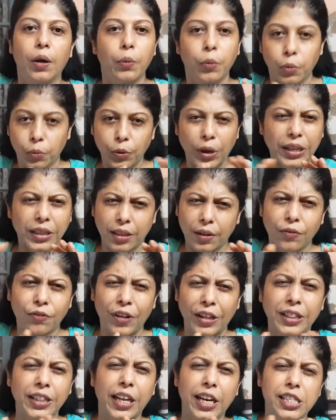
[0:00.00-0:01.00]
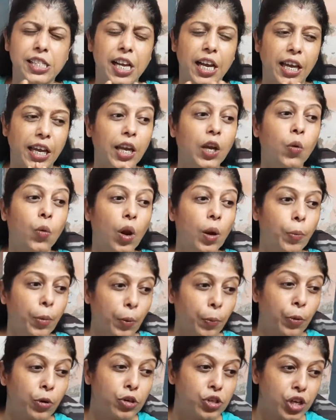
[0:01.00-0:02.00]
when there is an equal
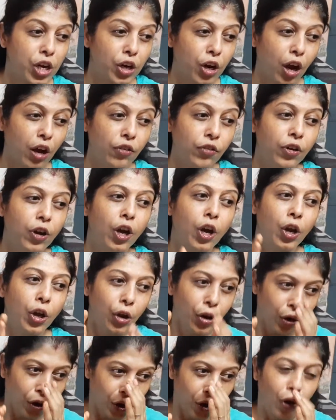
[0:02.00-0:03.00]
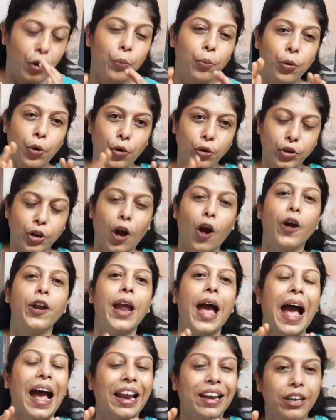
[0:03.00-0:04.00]
proportion of proton
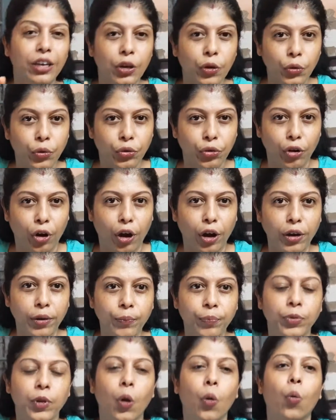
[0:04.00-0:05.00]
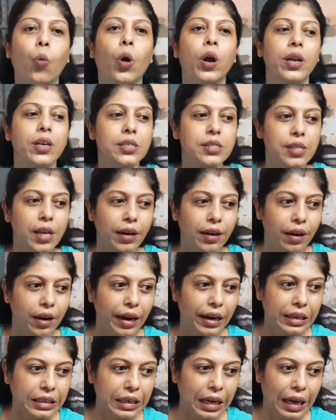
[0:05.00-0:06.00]
and neutron, what is the
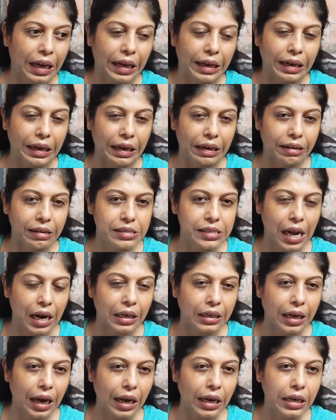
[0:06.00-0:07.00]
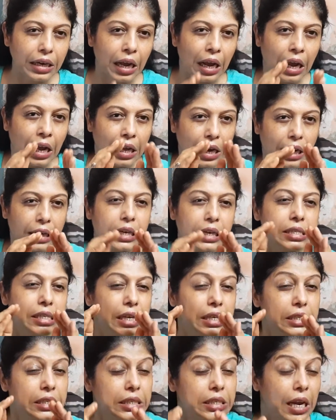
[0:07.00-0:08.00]
resultant? It is
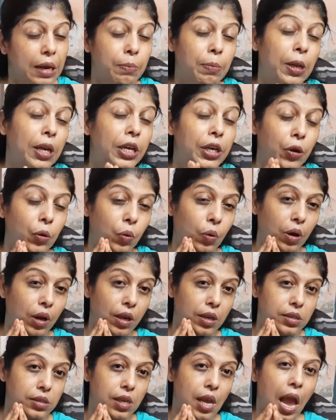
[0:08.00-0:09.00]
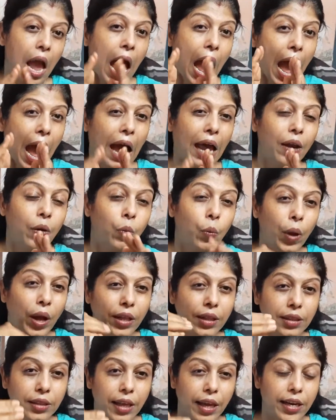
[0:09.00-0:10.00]
a stable nucleus. And
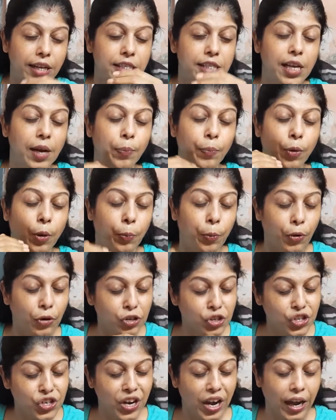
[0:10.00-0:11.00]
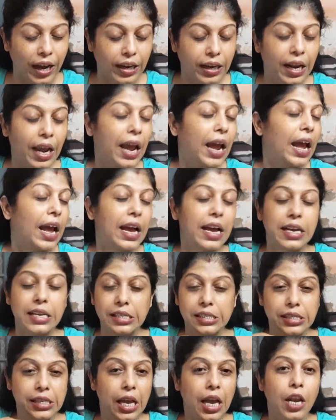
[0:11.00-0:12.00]
when there is a proportionate
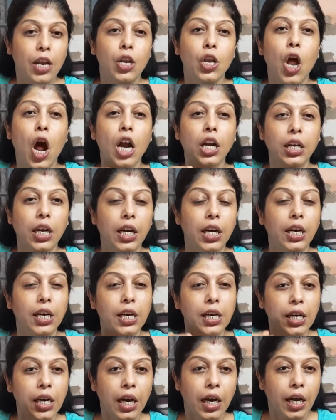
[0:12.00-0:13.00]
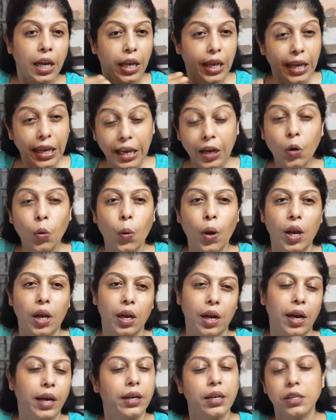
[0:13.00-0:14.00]
is not a
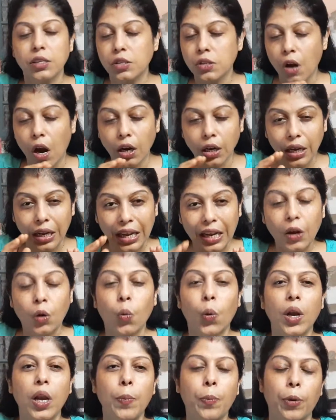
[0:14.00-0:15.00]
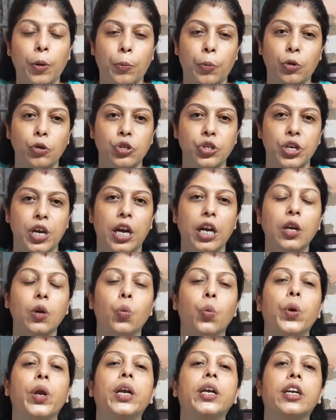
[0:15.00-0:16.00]
equal, it is not equally proportionate,
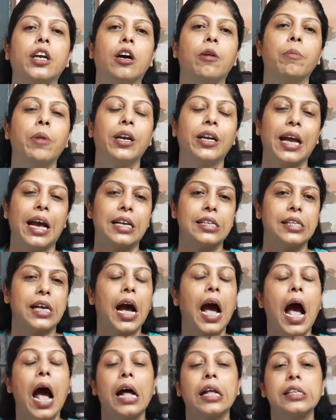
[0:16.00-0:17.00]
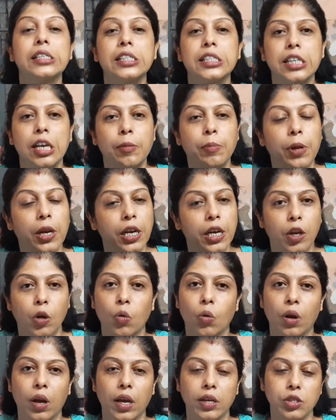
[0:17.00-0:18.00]
we term it as an unstable
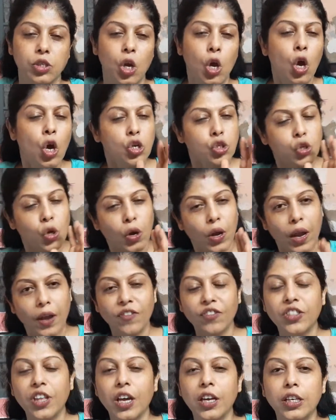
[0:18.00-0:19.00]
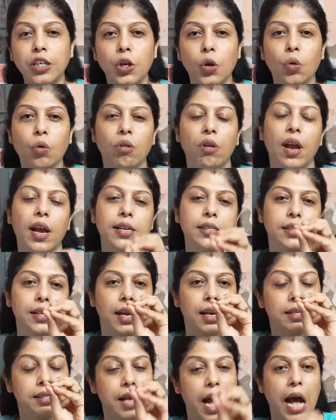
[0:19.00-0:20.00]
nucleus. So if the nucleus
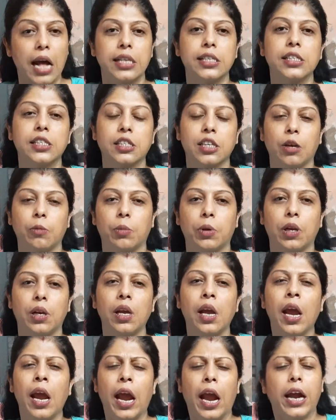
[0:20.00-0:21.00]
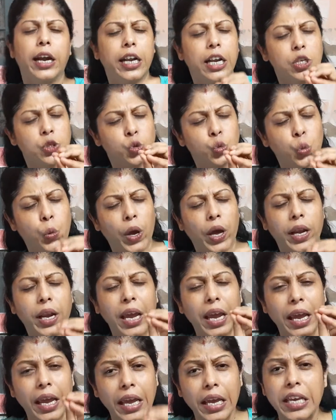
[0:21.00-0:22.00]
is unstable, it is
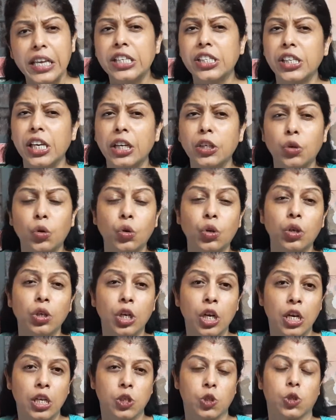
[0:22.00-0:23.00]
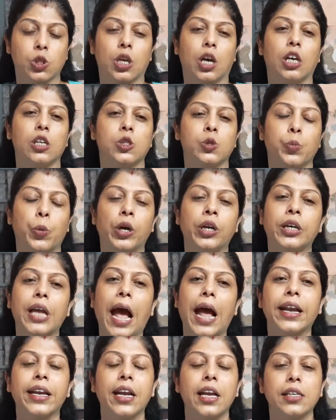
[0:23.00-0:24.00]
very easy to
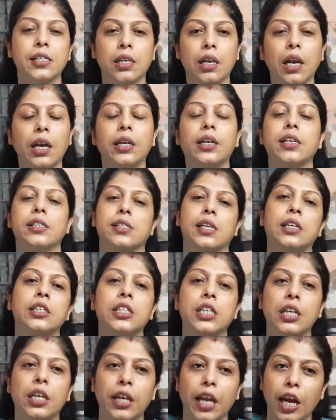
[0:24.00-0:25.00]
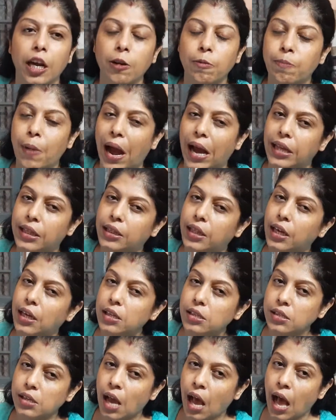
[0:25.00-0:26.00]
spontaneously disintegrate by
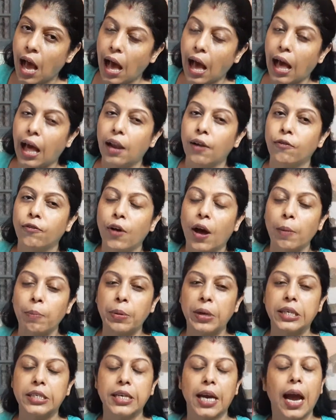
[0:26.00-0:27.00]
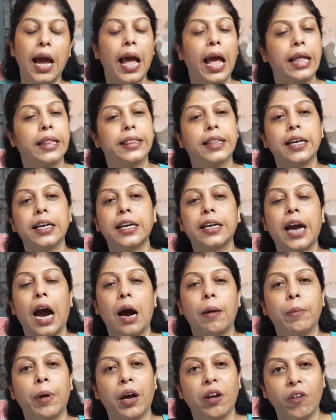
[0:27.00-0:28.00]
these alpha, beta and the
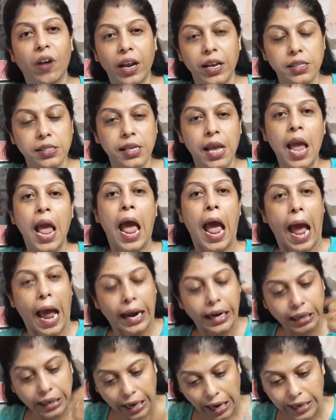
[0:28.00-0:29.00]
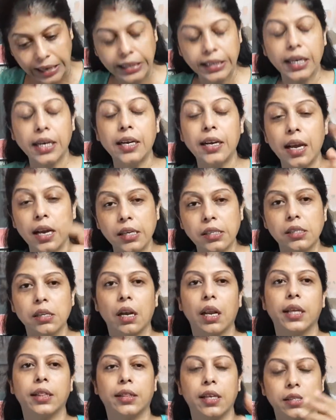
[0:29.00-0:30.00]
gamma rays, and
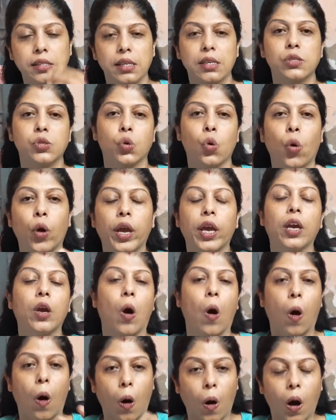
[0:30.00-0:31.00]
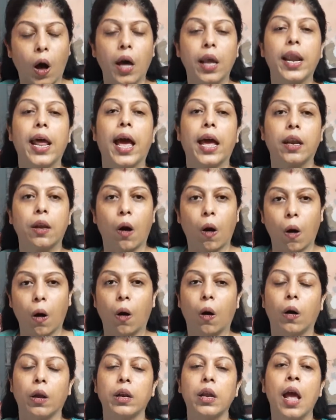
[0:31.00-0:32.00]
continuously this is going on,
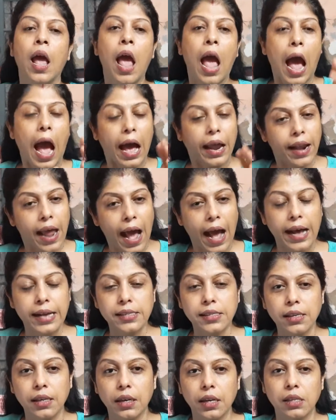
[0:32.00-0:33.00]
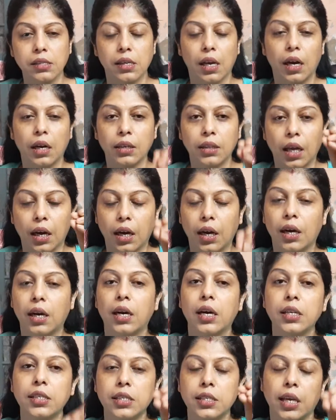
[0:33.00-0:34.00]
and as a result the
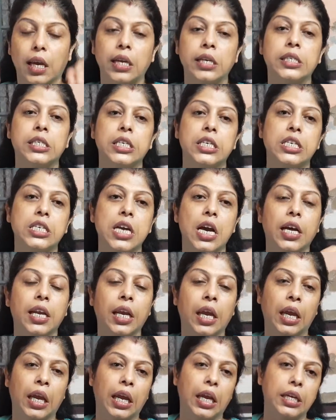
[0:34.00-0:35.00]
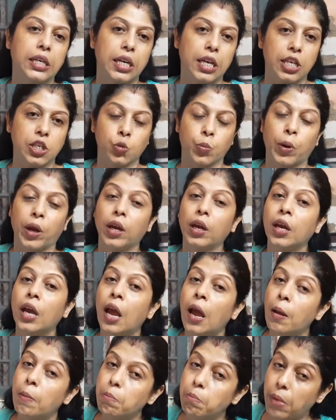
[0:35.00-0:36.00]
Earth's interior heat is being
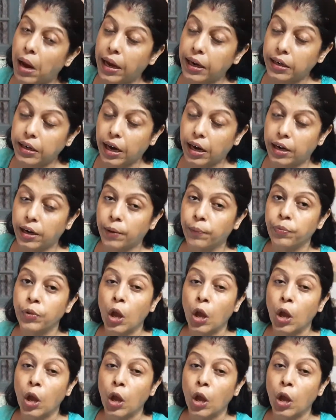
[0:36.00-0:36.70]
maintained.